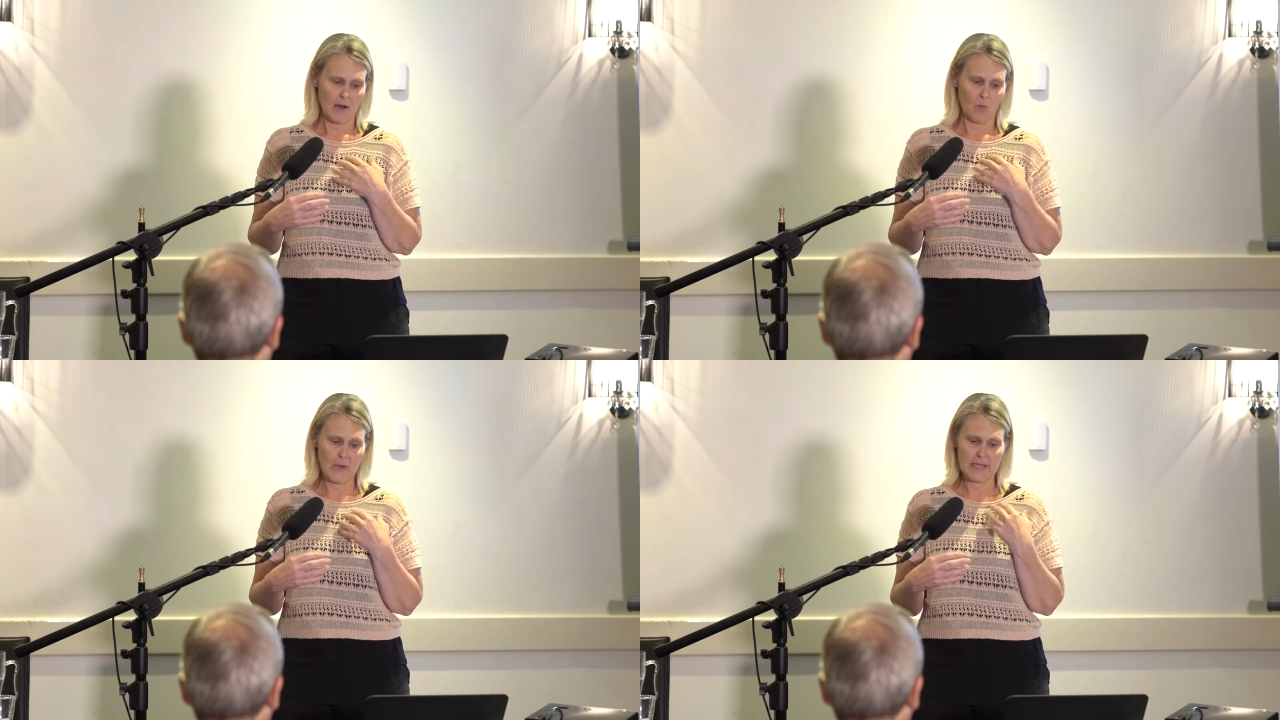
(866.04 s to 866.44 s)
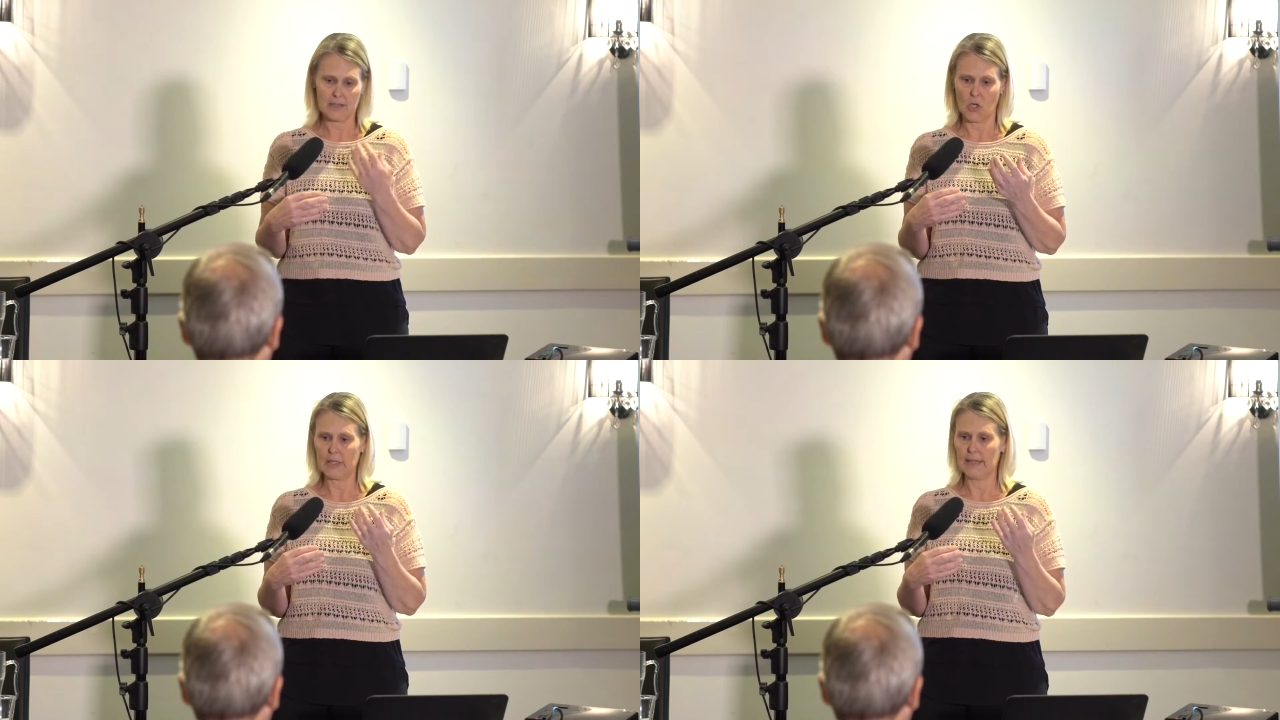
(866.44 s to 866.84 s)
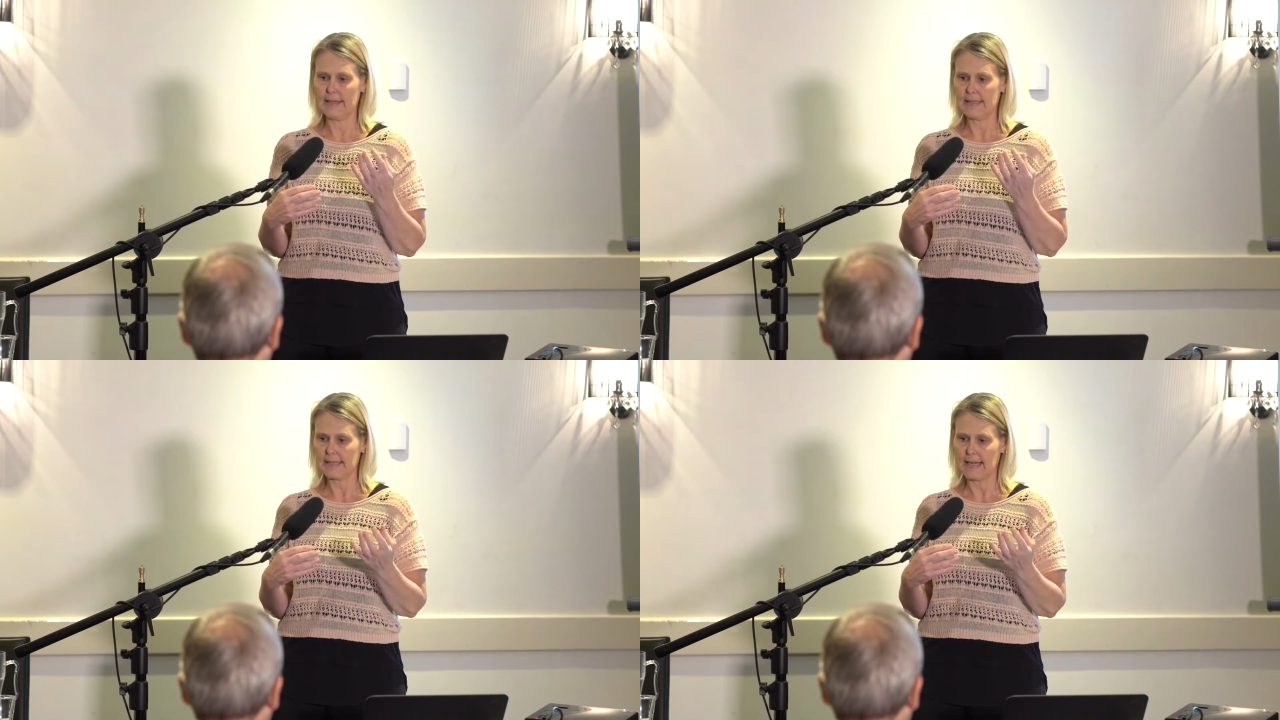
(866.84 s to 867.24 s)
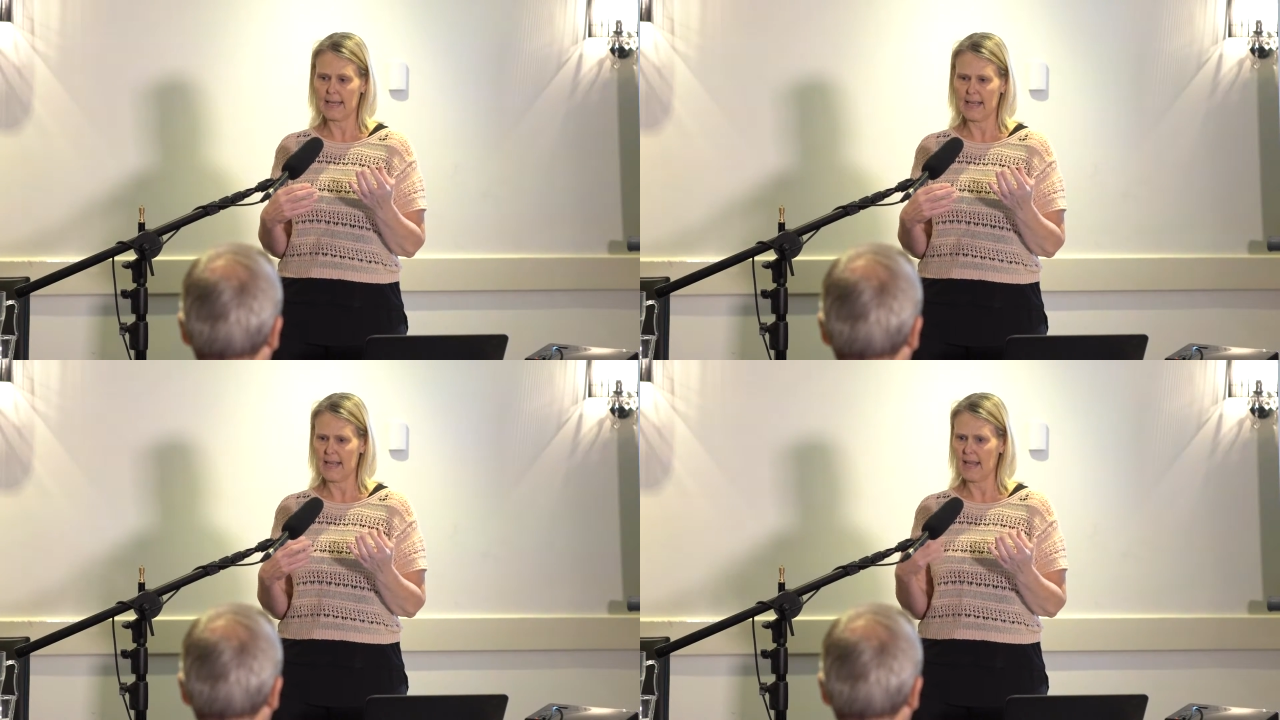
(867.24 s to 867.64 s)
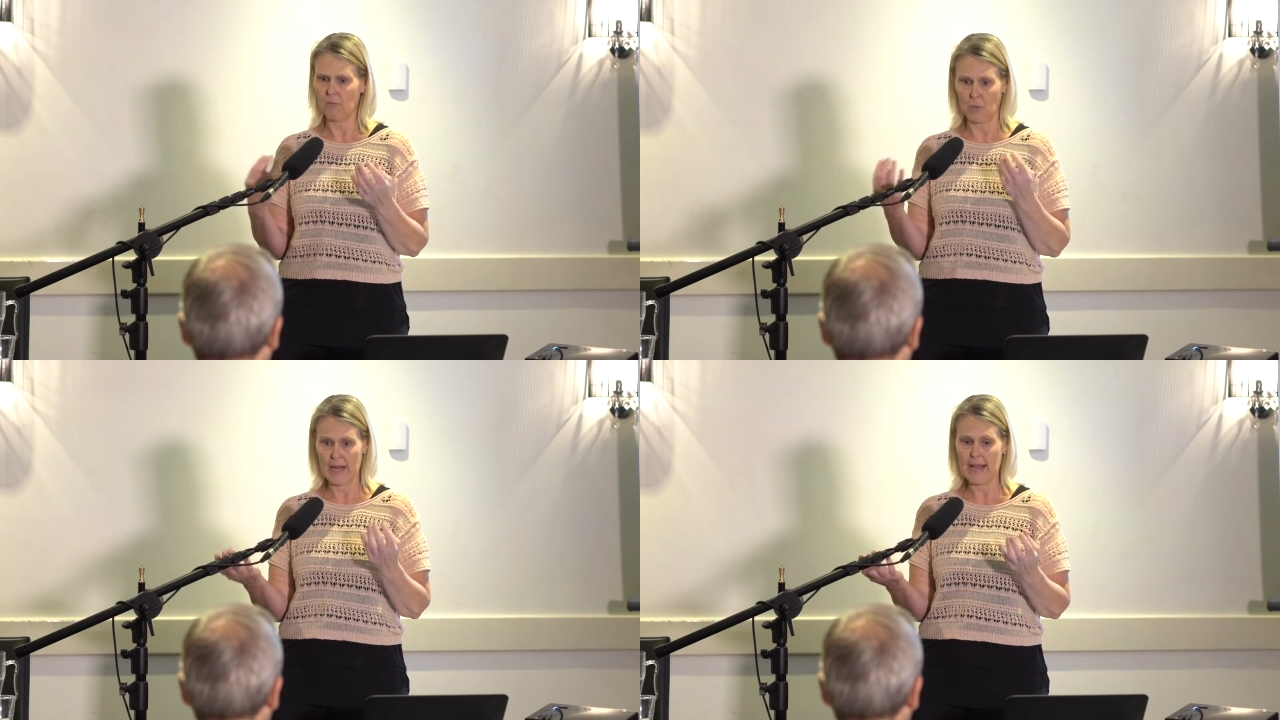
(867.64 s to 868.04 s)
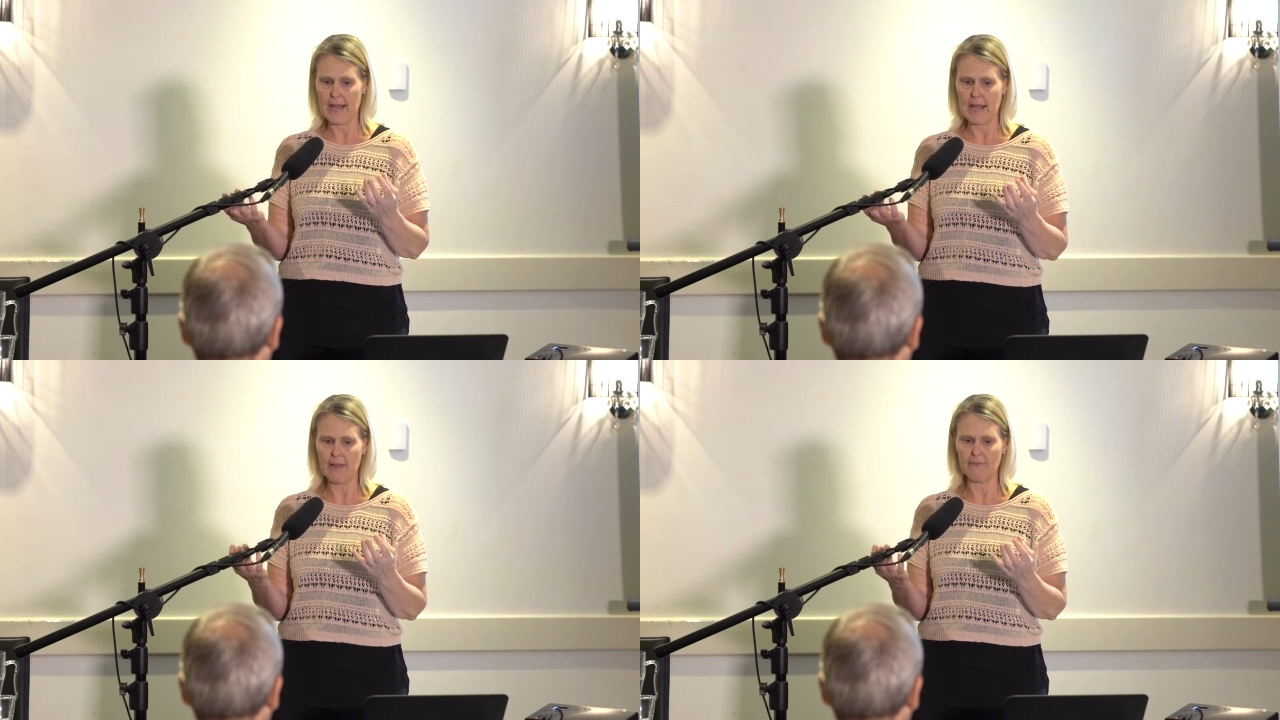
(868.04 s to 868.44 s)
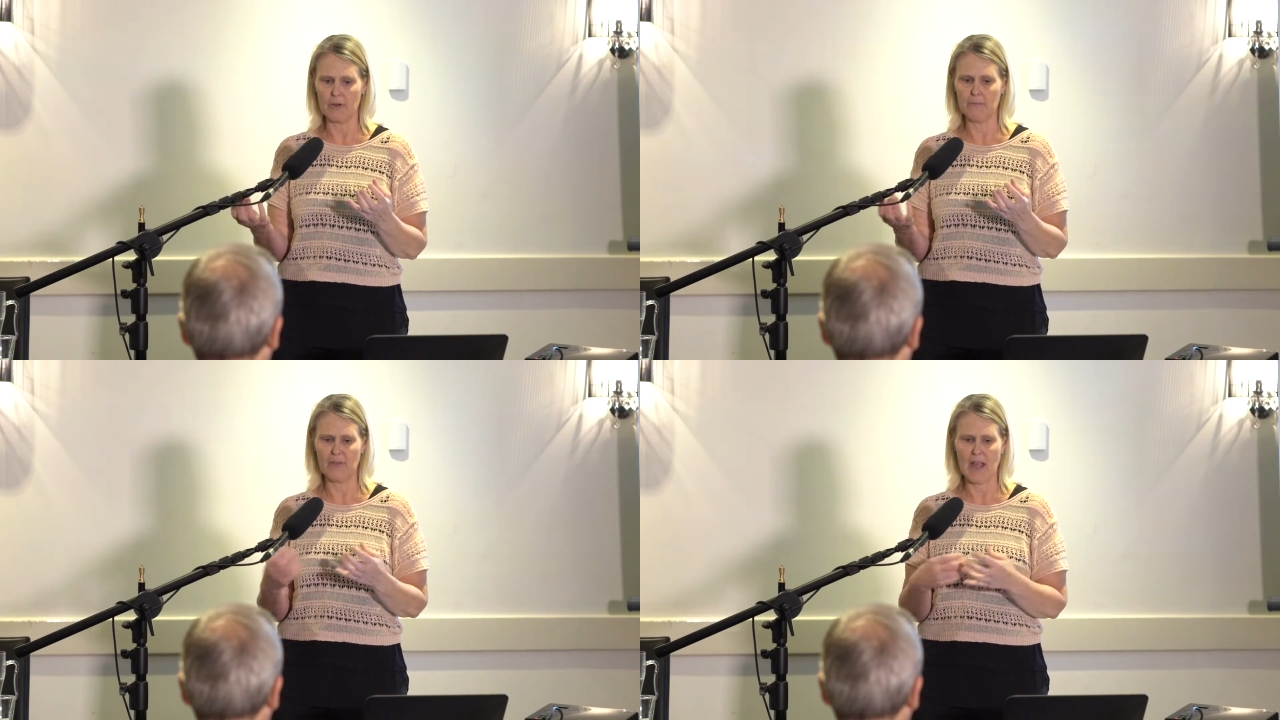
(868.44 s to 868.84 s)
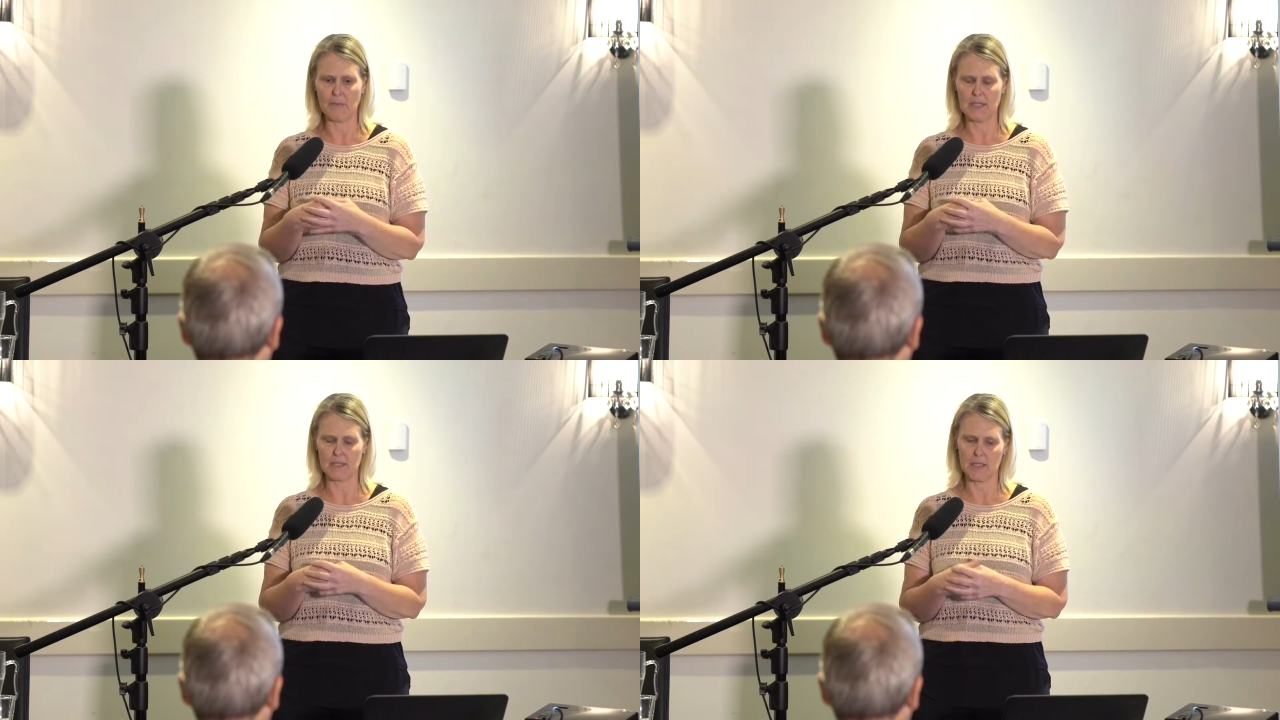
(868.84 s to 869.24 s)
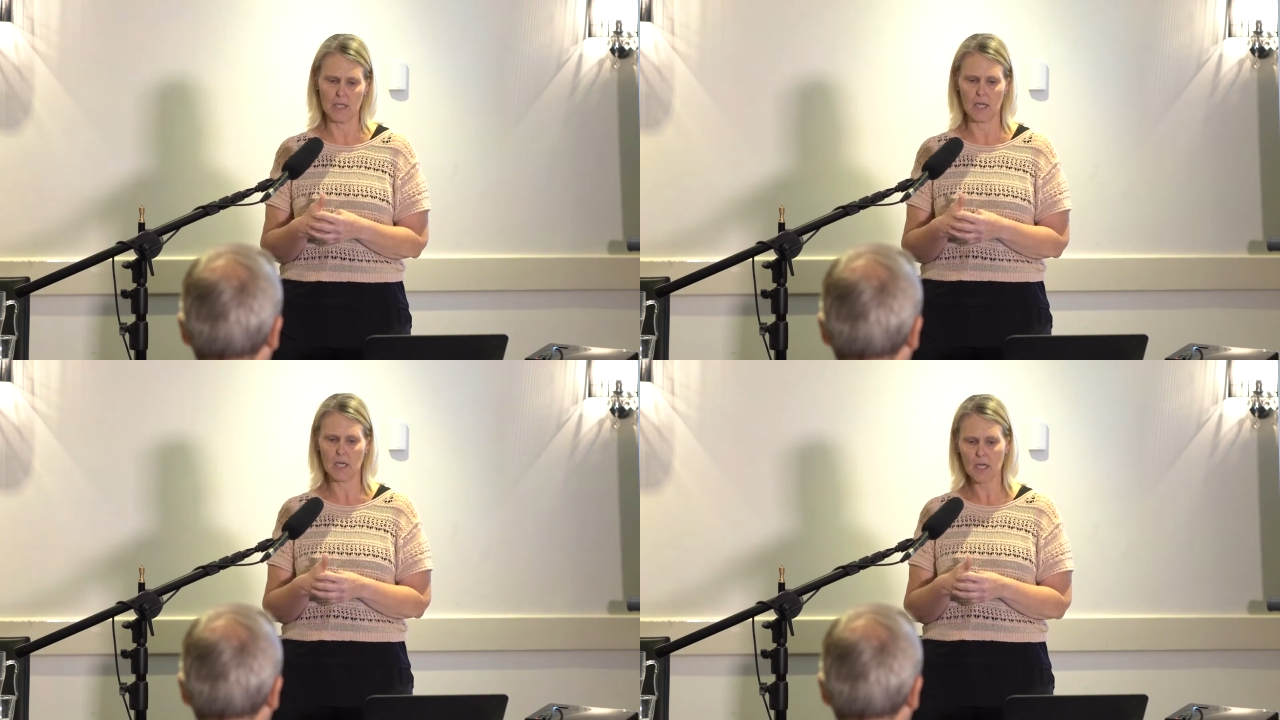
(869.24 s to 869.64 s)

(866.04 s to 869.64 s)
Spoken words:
we certainly see and we hear from families that go,